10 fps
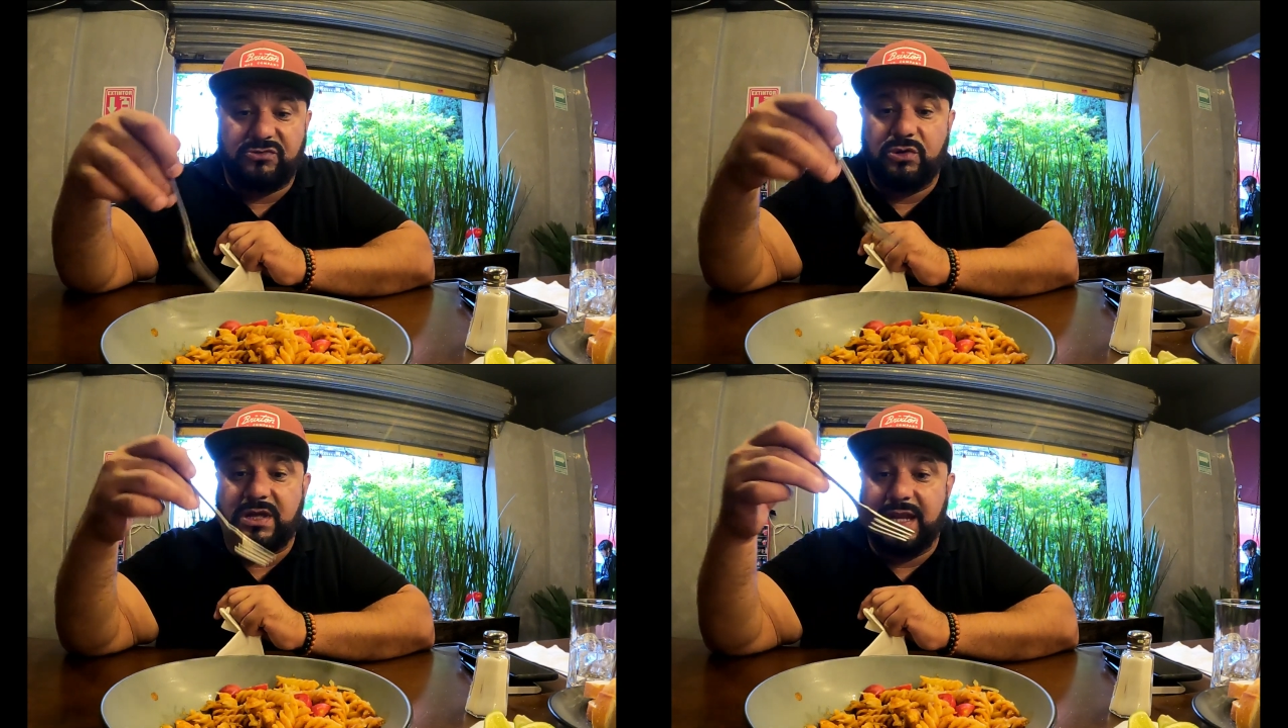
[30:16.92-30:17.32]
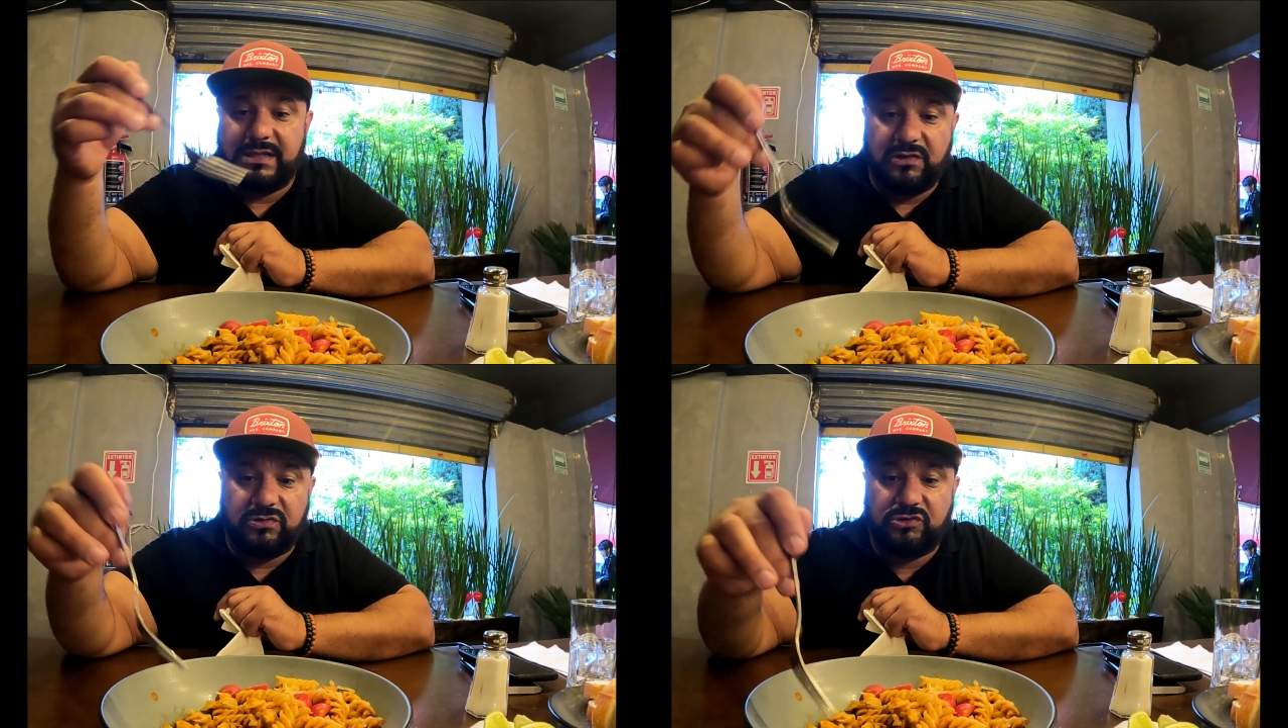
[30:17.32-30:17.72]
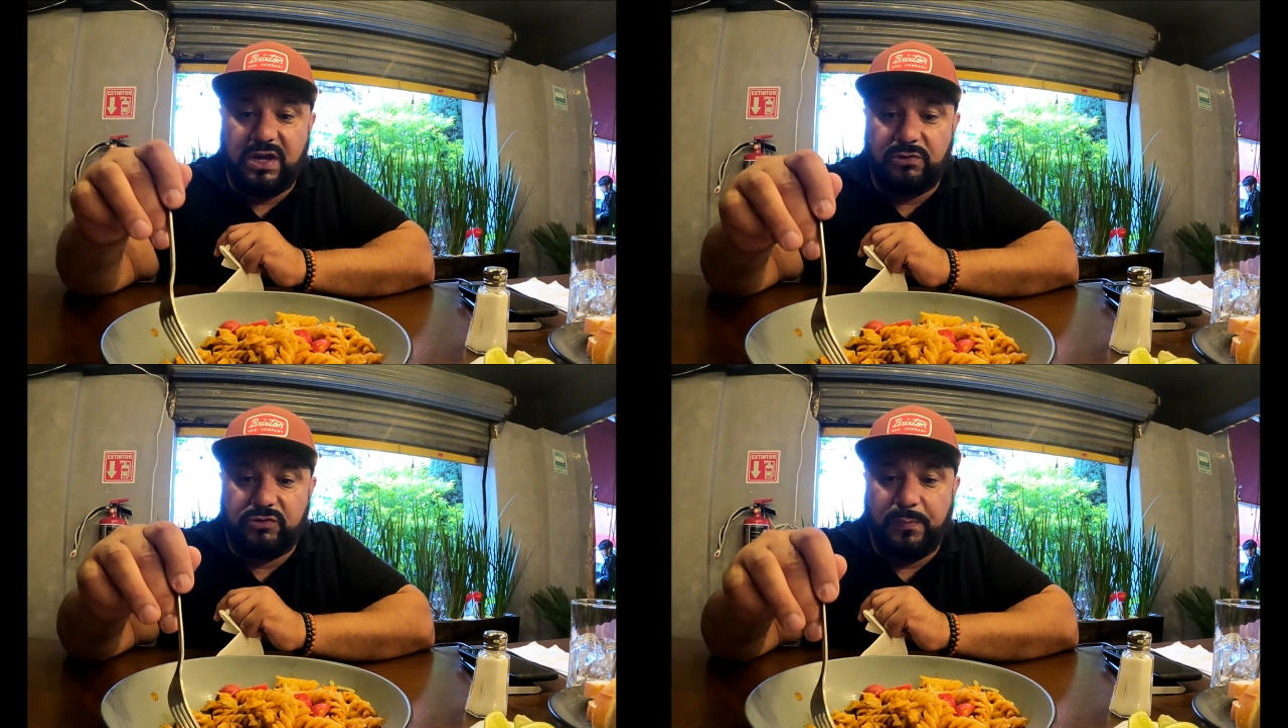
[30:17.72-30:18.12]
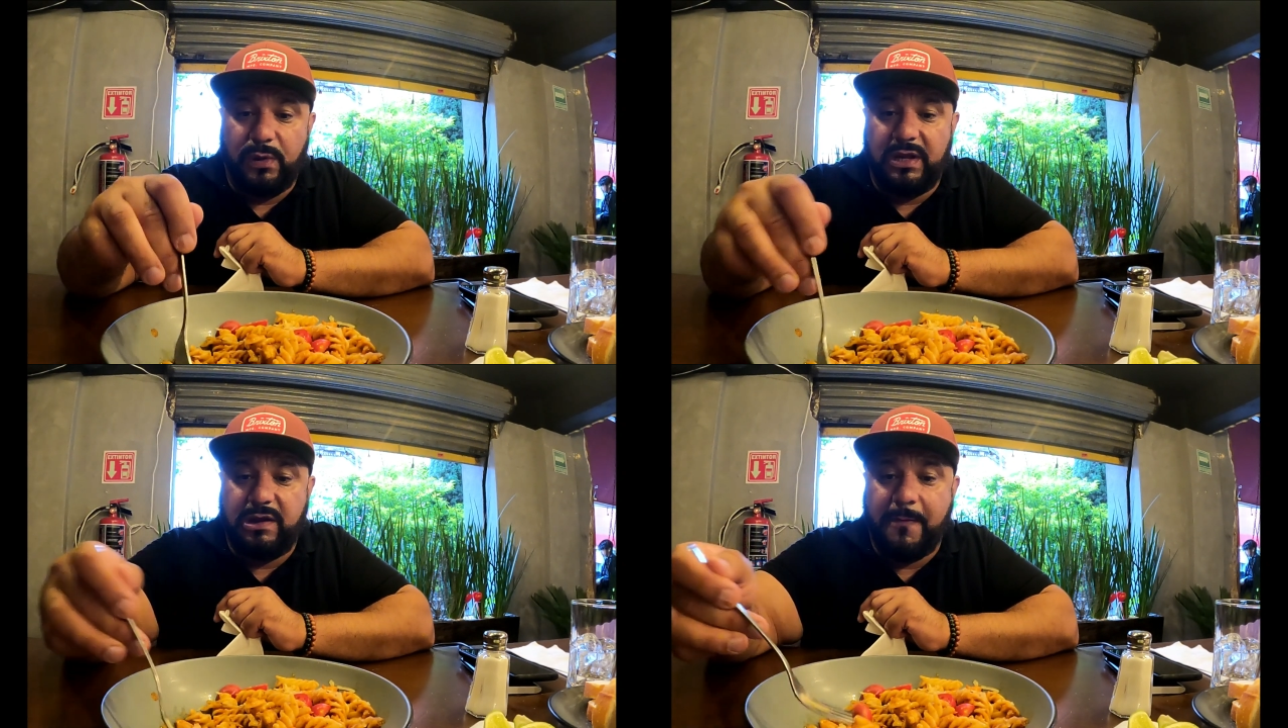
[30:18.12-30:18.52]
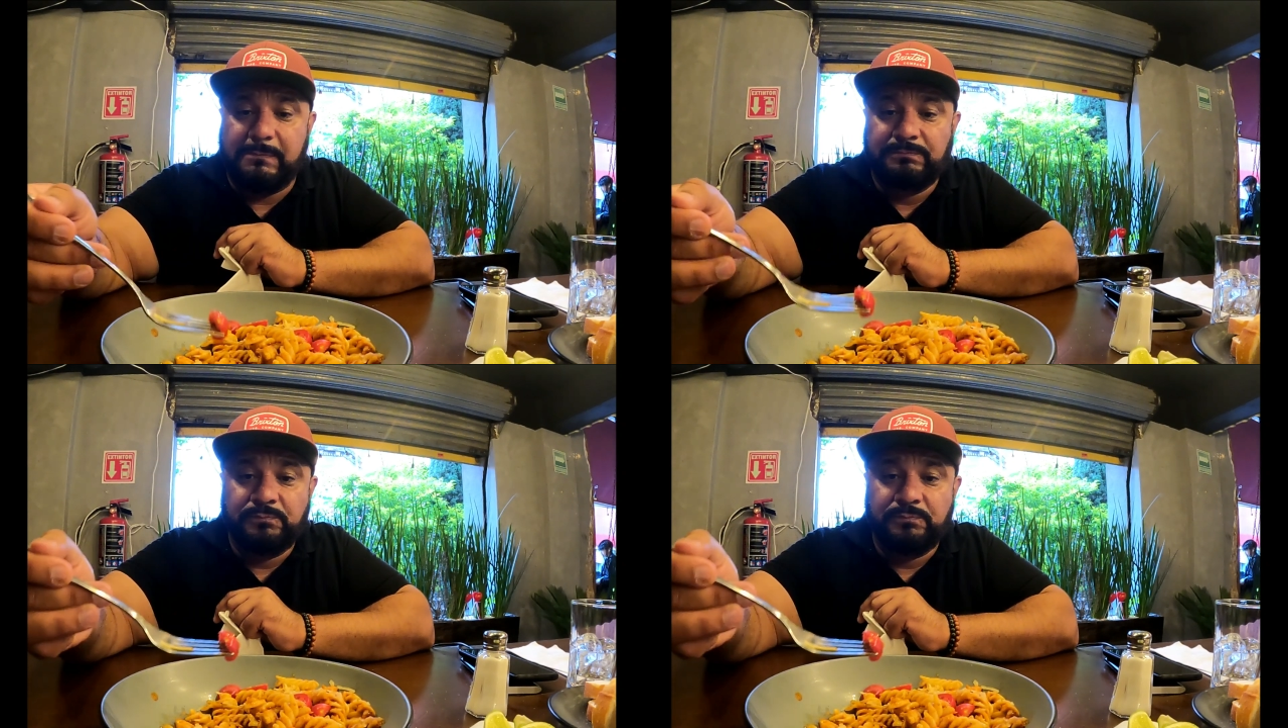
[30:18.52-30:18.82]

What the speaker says: taste. So it's got like that chipotle in there.